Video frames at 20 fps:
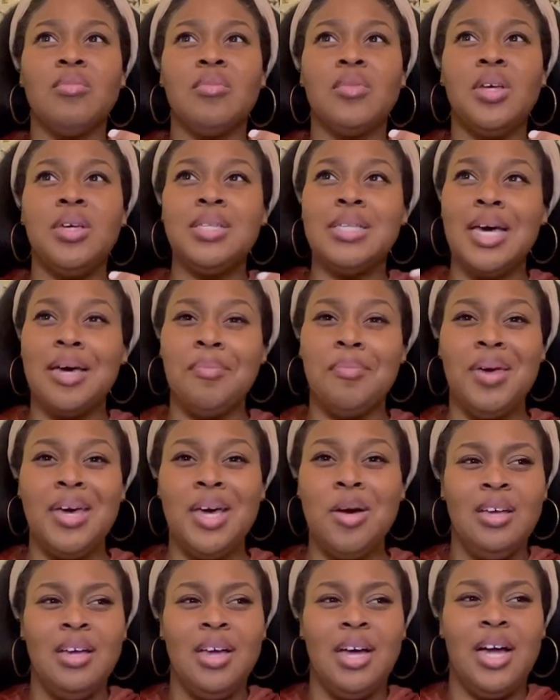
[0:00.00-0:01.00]
he's like,
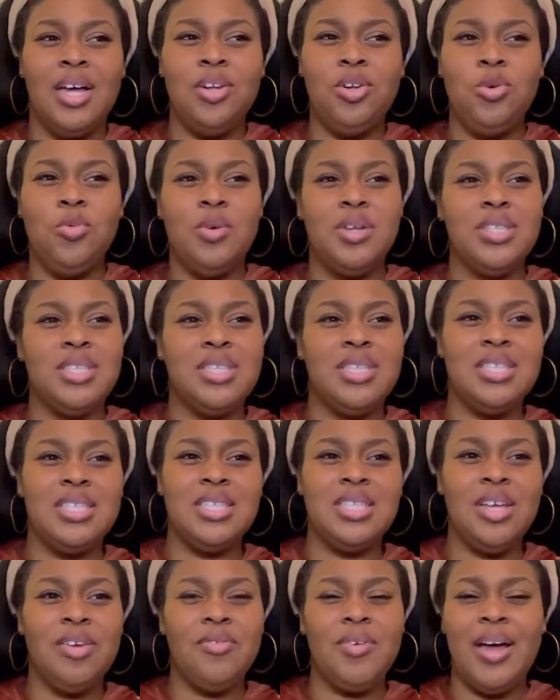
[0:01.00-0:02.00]
man, I knew once this
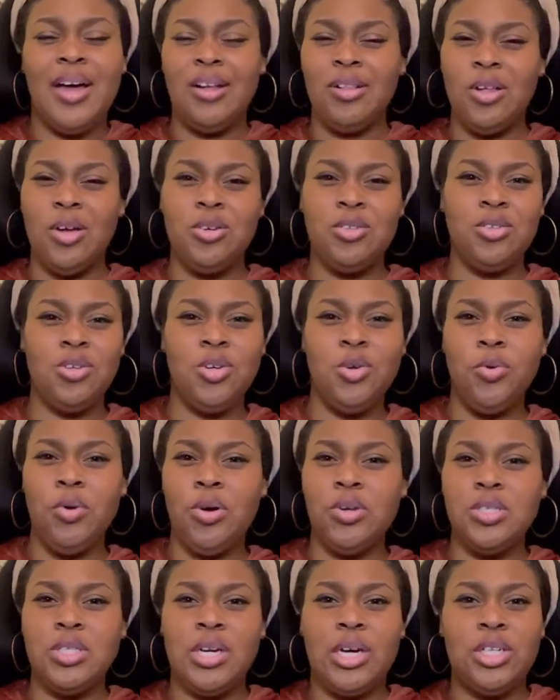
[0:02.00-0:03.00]
stuff got closer, you
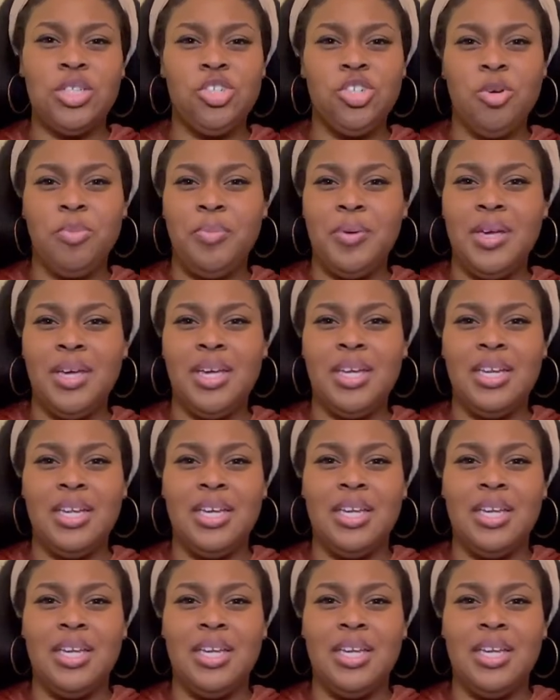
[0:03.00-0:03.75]
going to start tripping.